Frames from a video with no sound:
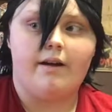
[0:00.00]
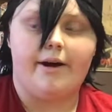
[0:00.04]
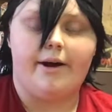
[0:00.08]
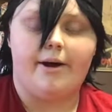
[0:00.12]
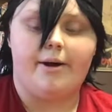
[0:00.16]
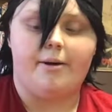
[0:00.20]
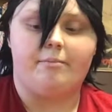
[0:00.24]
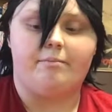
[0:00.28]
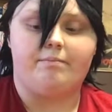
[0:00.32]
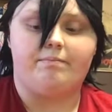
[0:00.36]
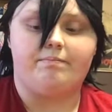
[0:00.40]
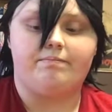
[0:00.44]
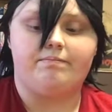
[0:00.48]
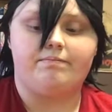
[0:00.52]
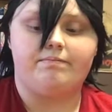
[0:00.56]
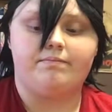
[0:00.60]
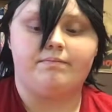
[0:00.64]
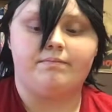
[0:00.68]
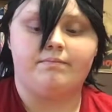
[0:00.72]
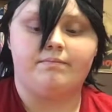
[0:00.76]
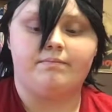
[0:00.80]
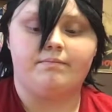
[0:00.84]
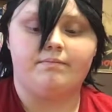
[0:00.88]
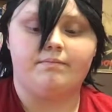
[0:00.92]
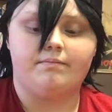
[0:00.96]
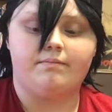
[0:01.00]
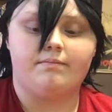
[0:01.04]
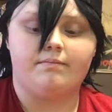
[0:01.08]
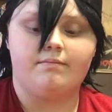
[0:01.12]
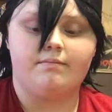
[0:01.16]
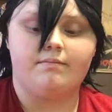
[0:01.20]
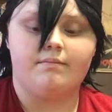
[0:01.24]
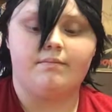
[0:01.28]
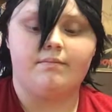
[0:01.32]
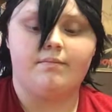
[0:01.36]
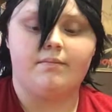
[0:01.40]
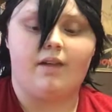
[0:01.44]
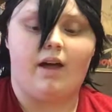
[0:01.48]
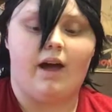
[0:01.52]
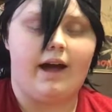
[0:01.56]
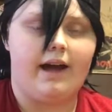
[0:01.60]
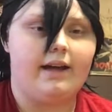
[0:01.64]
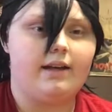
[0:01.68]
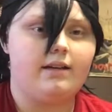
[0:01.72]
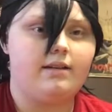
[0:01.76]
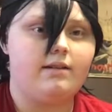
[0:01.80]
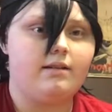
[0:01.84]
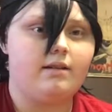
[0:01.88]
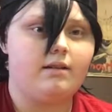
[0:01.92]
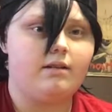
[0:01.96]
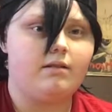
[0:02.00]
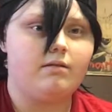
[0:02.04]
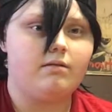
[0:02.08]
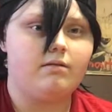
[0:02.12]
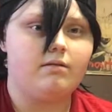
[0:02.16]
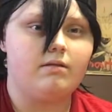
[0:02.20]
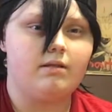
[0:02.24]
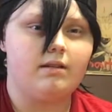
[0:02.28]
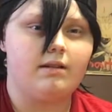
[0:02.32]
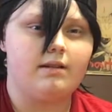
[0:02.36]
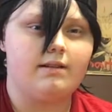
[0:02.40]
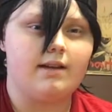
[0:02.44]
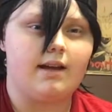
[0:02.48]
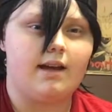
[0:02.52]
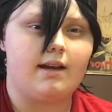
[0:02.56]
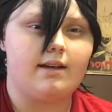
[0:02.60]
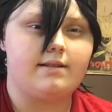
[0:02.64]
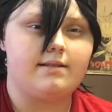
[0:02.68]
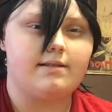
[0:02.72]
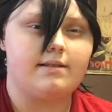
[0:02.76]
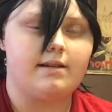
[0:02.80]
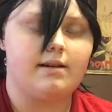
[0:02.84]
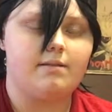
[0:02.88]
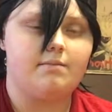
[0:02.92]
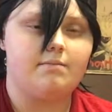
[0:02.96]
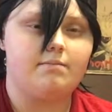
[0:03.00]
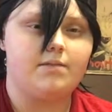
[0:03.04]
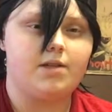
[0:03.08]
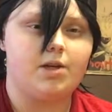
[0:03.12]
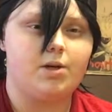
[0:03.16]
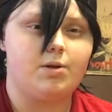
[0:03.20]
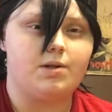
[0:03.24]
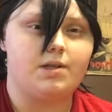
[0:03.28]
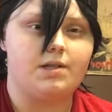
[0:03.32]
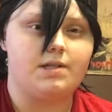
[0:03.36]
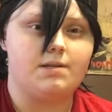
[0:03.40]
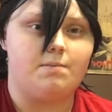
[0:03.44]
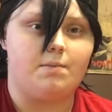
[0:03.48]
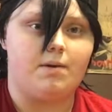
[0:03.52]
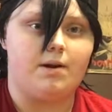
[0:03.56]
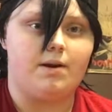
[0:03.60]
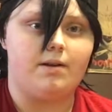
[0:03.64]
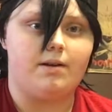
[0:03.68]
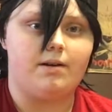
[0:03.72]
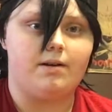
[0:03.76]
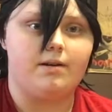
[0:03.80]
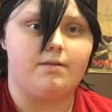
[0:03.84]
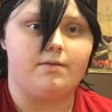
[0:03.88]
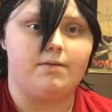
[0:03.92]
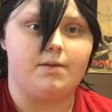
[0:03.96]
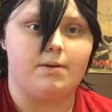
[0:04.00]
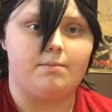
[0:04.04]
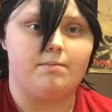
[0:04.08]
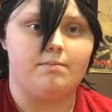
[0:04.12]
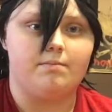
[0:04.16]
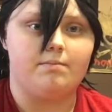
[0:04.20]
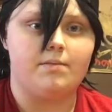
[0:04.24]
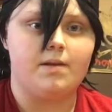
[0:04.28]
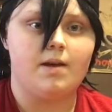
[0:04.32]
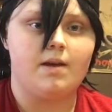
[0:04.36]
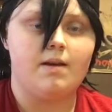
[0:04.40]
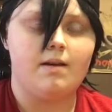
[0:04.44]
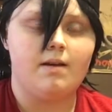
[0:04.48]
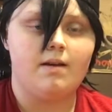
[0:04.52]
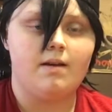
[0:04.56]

um, Ayato, is that his name? Touka's brother from